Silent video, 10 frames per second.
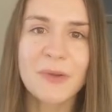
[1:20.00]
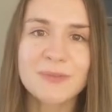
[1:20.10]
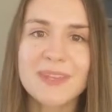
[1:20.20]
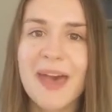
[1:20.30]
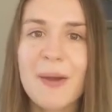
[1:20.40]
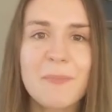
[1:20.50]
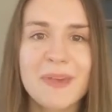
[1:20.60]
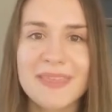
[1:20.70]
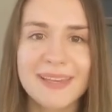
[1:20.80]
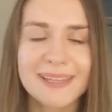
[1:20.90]
the ground
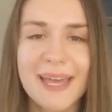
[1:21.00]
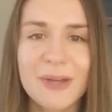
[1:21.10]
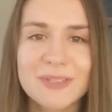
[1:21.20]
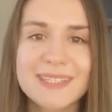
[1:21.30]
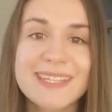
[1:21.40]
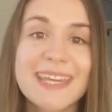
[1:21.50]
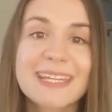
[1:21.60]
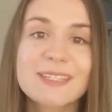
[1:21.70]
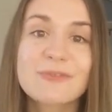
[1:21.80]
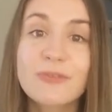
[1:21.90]
up in the cloud
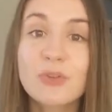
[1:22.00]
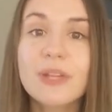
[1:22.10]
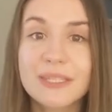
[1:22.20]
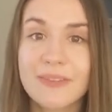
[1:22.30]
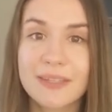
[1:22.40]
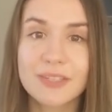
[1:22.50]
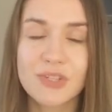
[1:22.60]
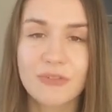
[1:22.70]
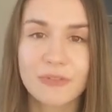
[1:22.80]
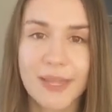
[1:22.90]
takes full
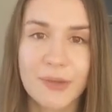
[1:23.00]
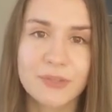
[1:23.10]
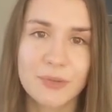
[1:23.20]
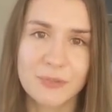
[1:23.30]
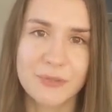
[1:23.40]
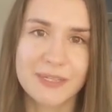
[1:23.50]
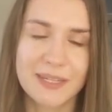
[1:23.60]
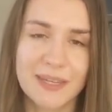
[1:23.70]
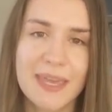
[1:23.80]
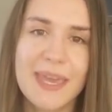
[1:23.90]
advantage of cloud
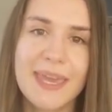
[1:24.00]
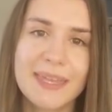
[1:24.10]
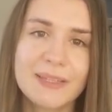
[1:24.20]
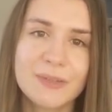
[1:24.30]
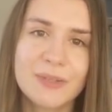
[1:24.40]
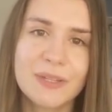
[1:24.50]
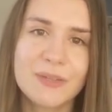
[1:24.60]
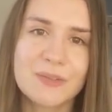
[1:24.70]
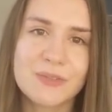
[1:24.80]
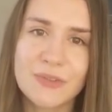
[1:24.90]
computing,
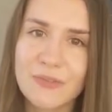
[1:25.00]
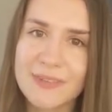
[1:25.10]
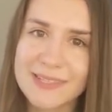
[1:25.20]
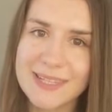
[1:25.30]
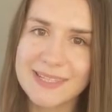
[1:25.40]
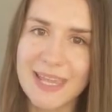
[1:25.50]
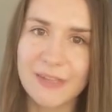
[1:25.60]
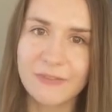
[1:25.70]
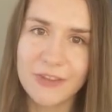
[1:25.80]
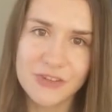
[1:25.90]
including new services
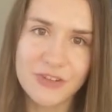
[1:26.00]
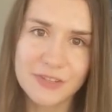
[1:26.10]
and